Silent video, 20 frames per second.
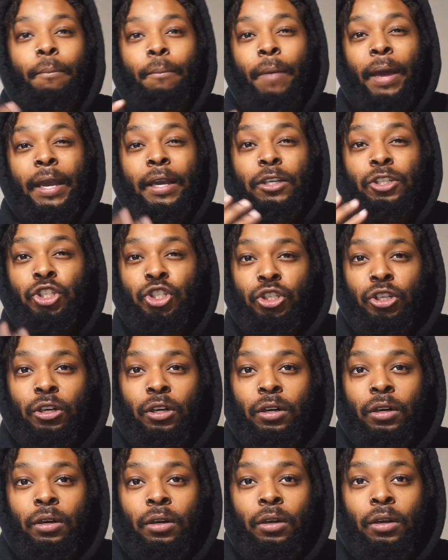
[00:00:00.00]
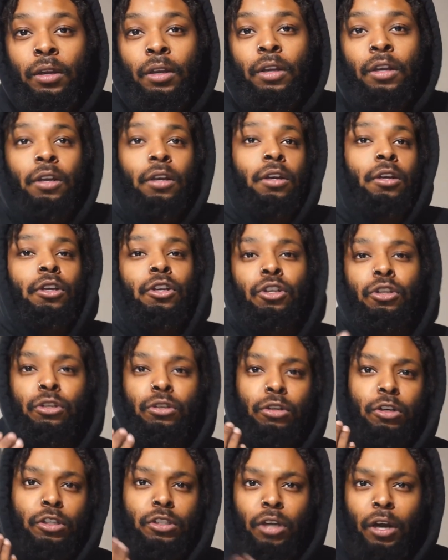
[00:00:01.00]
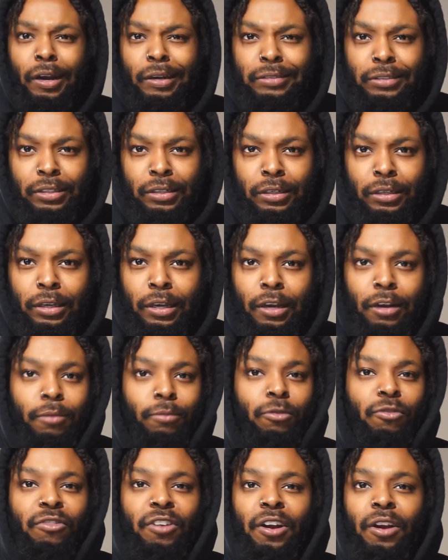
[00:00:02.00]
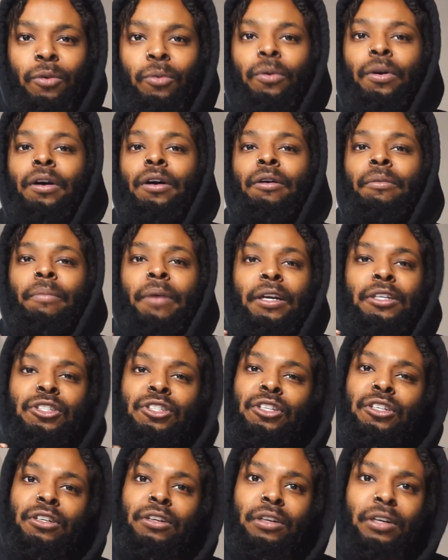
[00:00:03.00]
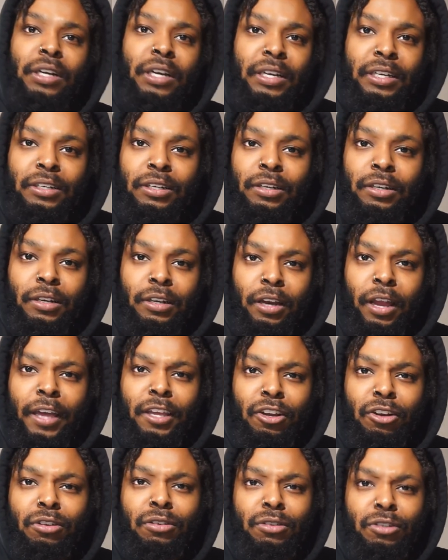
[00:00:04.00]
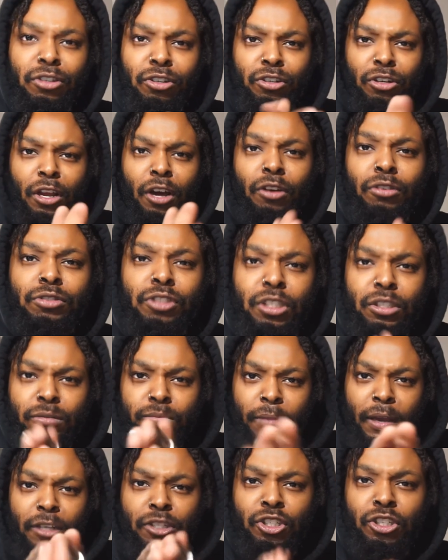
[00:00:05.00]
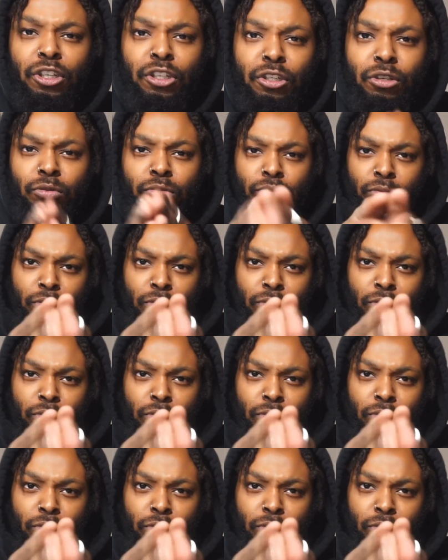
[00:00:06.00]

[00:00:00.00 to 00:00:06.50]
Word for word: make sure you're talking to the camera very well. Make sure you're in, like, you know, just make sure you